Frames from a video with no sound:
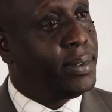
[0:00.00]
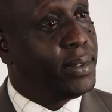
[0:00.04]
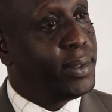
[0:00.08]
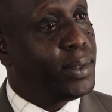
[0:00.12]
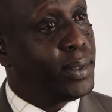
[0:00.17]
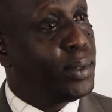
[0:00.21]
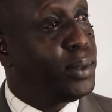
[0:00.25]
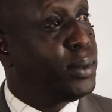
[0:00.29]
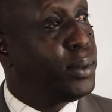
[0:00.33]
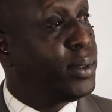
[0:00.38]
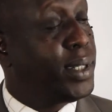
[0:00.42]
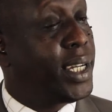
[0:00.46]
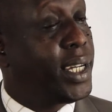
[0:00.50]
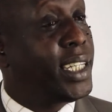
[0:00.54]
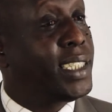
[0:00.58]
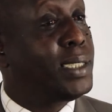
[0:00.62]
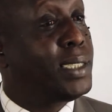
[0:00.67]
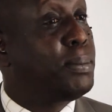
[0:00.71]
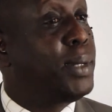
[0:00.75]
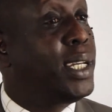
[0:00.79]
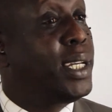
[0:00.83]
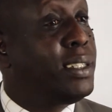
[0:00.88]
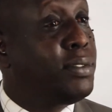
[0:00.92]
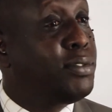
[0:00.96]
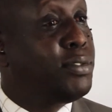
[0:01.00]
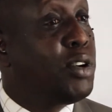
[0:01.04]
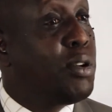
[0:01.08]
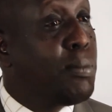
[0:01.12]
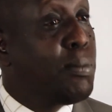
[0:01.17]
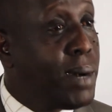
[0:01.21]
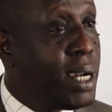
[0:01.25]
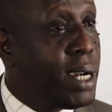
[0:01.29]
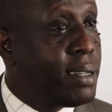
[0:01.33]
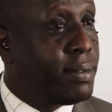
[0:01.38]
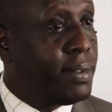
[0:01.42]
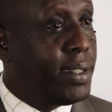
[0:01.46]
So I spent 4
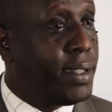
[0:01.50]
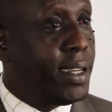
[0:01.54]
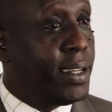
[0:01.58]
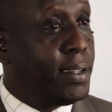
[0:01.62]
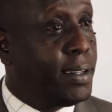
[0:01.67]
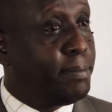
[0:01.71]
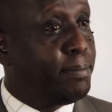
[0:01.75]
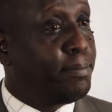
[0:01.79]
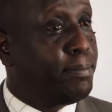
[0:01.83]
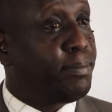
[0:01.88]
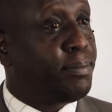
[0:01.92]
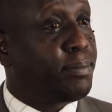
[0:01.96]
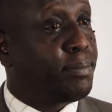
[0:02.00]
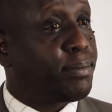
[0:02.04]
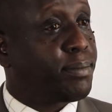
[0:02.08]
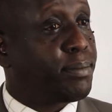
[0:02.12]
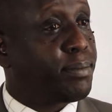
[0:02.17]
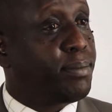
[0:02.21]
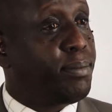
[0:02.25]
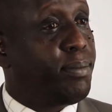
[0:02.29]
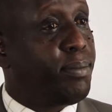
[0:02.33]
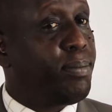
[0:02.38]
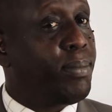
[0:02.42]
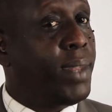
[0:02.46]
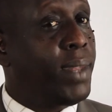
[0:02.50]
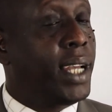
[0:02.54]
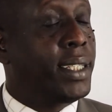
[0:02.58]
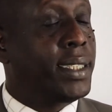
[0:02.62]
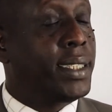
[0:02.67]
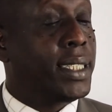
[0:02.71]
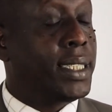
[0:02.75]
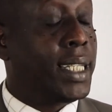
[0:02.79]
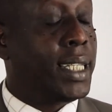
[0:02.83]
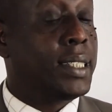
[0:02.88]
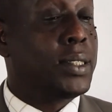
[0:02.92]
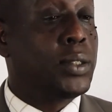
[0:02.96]
months there.
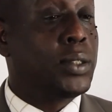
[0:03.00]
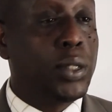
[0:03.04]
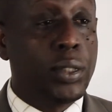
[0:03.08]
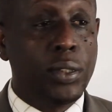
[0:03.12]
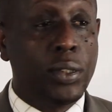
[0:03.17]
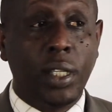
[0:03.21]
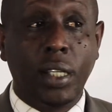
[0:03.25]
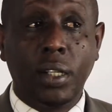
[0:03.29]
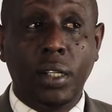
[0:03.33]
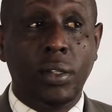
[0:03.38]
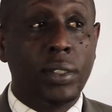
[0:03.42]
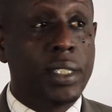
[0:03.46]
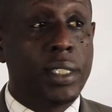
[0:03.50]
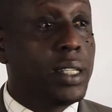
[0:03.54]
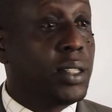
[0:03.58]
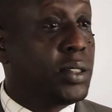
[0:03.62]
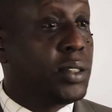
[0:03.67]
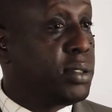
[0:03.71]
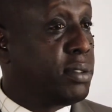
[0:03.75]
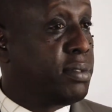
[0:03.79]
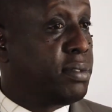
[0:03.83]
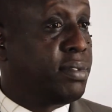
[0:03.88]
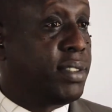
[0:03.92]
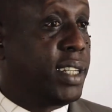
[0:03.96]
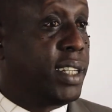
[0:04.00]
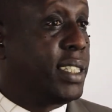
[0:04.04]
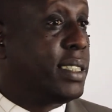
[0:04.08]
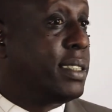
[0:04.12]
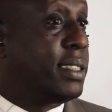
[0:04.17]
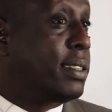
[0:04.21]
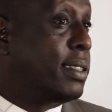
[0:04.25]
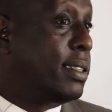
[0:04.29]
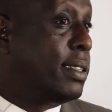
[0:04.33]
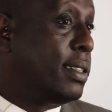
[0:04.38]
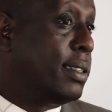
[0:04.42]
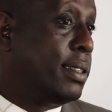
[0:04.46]
And as I told you, I got a lot of
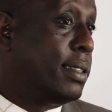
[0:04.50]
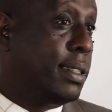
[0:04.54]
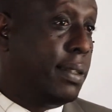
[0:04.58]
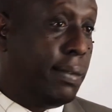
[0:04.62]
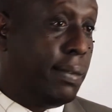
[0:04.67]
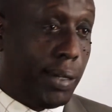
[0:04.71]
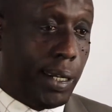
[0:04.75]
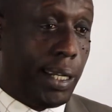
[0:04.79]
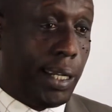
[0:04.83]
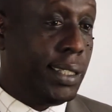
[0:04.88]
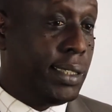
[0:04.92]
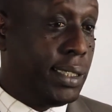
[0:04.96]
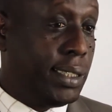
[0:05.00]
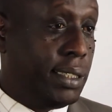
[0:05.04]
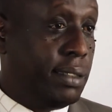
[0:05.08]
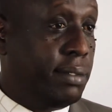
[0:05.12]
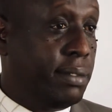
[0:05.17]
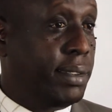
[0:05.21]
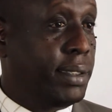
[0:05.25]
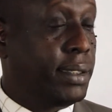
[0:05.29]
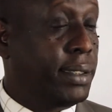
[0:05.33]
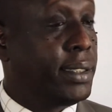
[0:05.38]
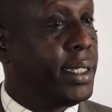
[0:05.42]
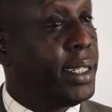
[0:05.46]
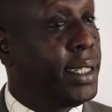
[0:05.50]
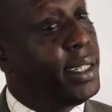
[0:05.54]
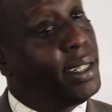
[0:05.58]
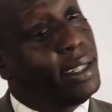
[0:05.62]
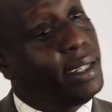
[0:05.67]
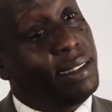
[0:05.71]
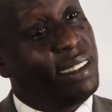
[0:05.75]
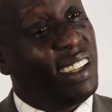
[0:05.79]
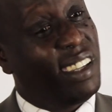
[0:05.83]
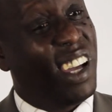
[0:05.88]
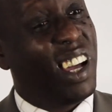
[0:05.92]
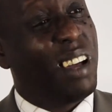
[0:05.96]
friends, relatives
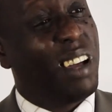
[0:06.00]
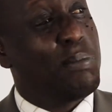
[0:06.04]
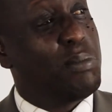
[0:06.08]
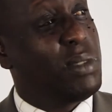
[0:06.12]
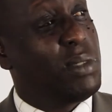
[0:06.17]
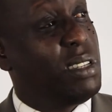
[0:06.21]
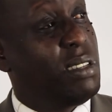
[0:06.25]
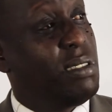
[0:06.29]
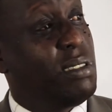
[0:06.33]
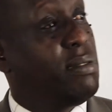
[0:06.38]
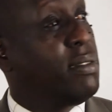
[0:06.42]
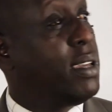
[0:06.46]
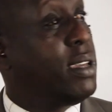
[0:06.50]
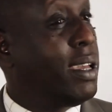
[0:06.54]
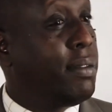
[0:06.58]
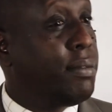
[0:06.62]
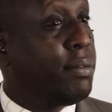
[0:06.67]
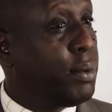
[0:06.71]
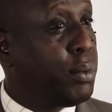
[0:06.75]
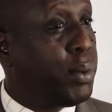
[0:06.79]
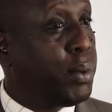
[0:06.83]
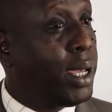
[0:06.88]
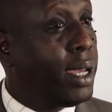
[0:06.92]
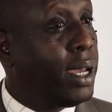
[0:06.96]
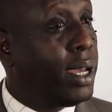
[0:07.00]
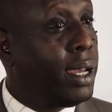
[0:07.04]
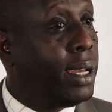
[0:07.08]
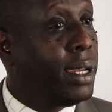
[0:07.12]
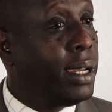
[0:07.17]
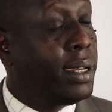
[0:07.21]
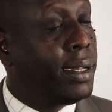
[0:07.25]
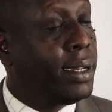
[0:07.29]
in the army, everywhere.